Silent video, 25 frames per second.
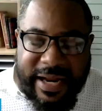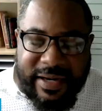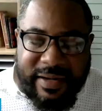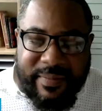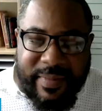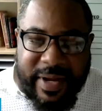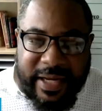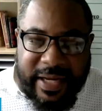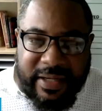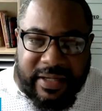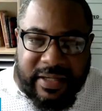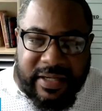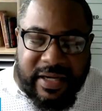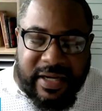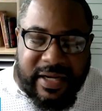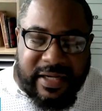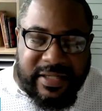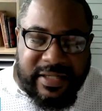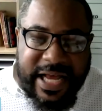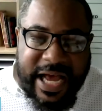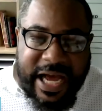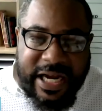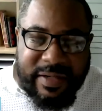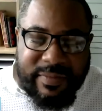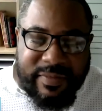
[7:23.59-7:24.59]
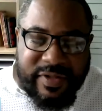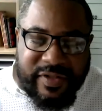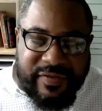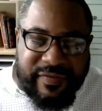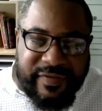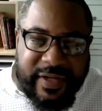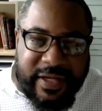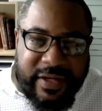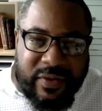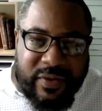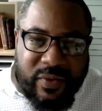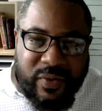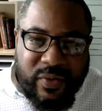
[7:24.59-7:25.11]
to make autonomous
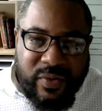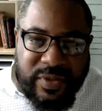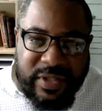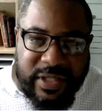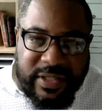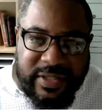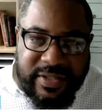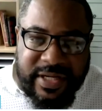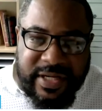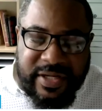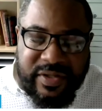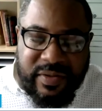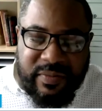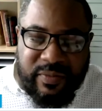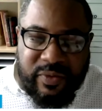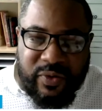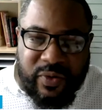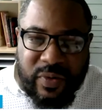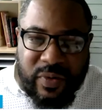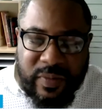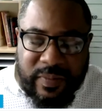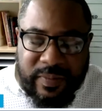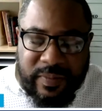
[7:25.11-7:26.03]
vehicles accessible.